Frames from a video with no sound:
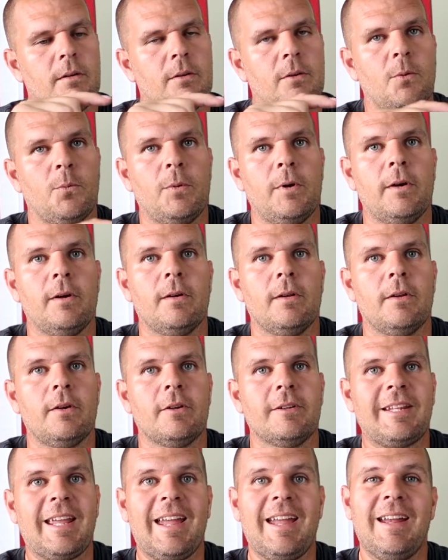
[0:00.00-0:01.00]
the rear
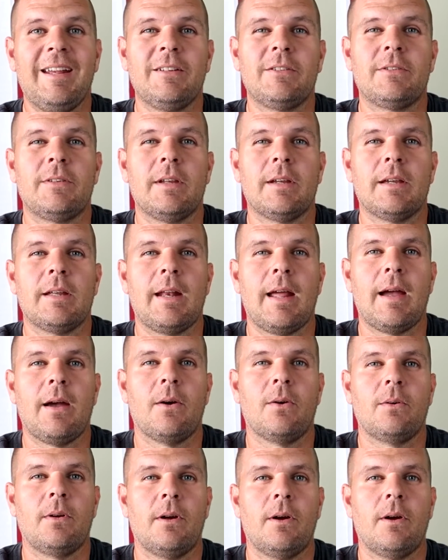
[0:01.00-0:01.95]
little tang sticking out